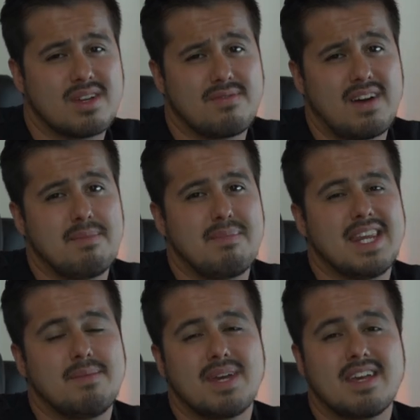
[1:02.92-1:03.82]
you can find
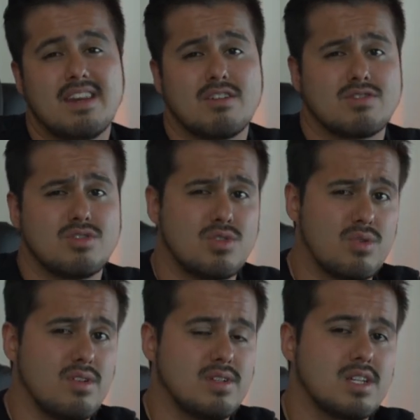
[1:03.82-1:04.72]
many beginner
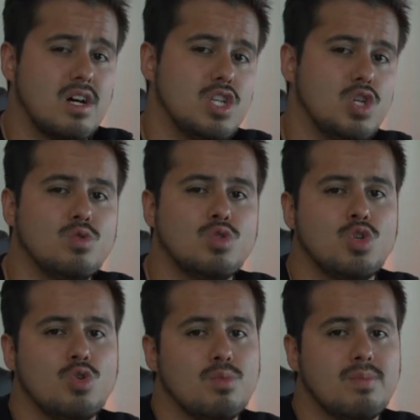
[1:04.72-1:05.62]
tutorials on
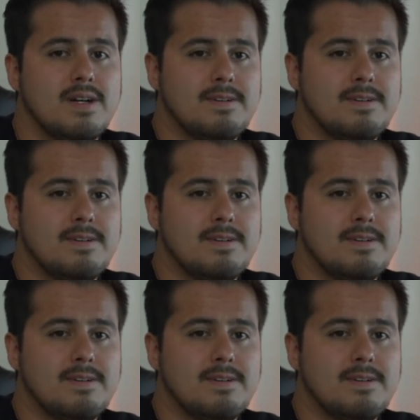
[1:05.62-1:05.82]
YouTube.